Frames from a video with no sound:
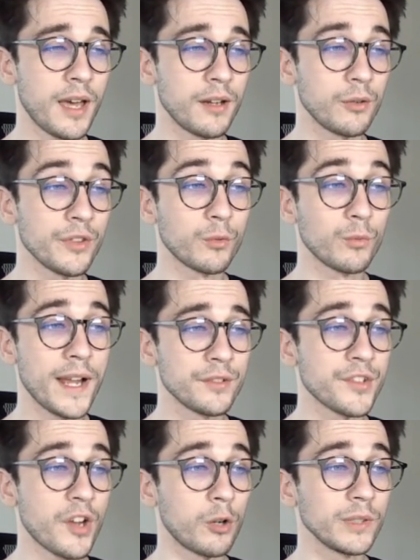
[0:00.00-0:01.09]
where the records
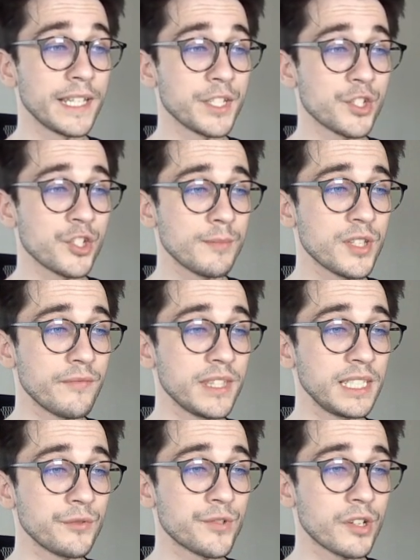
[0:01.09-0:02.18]
are relationships of the
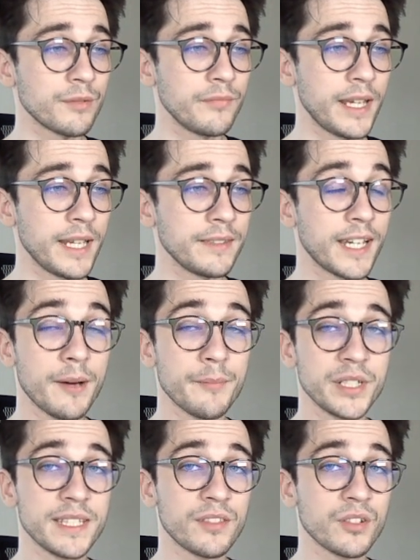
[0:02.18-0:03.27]
user and the
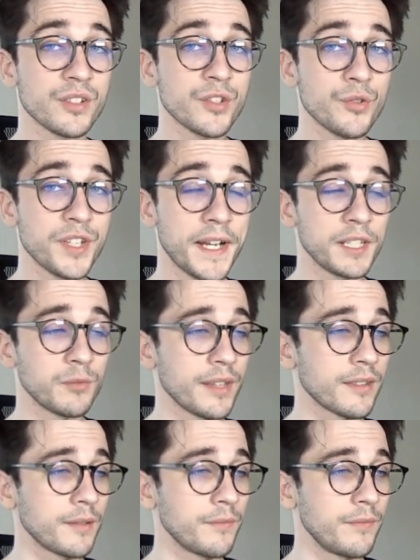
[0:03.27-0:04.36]
company that they're associated with.
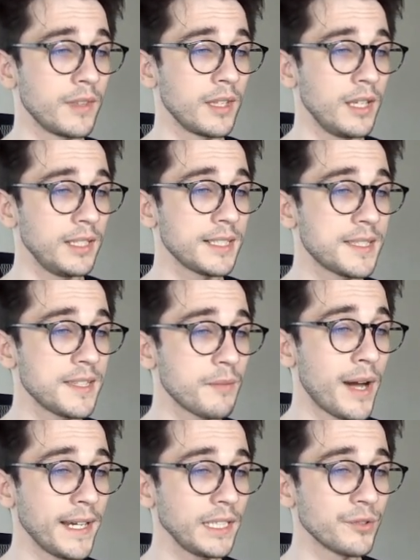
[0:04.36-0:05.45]
You can see that
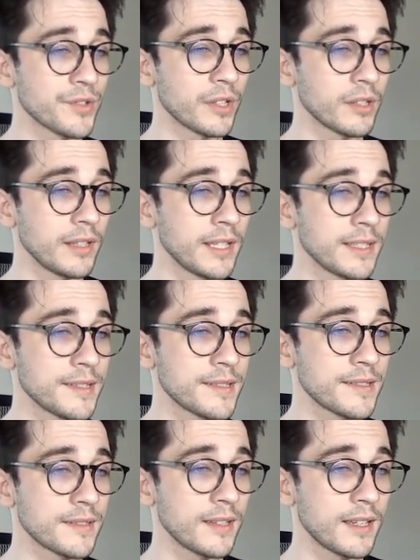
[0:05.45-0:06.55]
my user
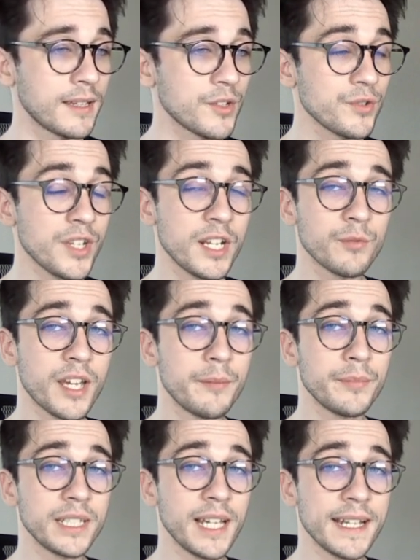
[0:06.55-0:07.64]
is associated with
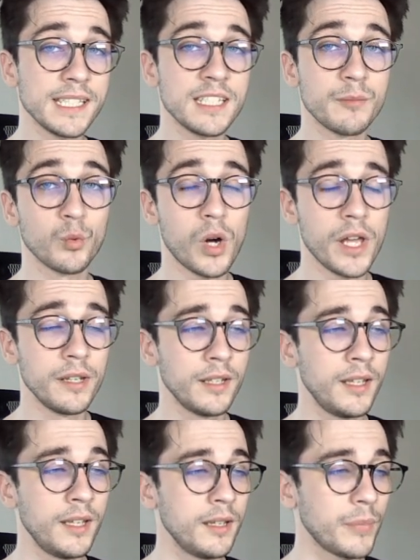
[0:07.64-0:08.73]
company ID number 1,
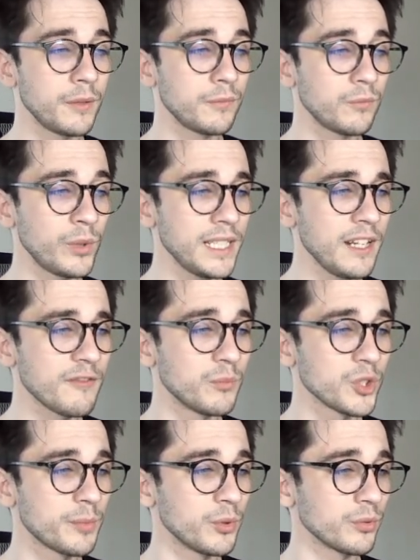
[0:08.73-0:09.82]
but we can have
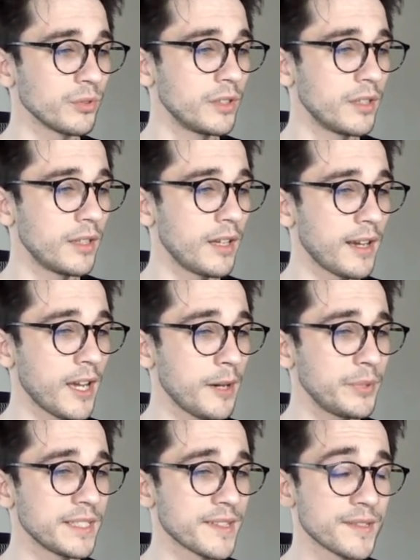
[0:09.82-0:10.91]
multiple
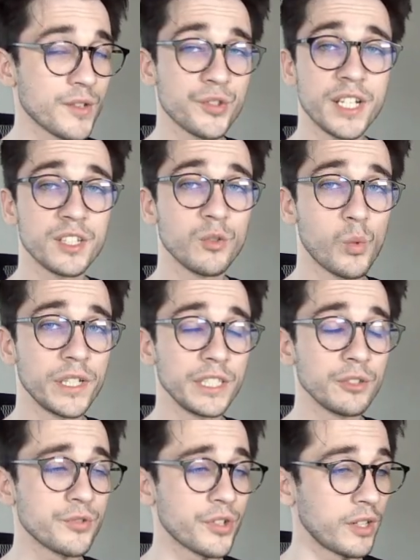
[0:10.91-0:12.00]
companies associated to one
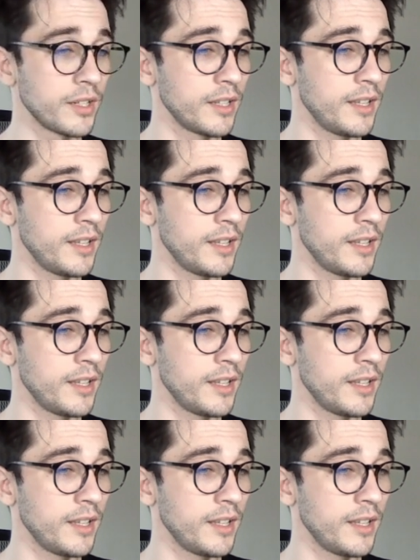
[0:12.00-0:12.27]
user.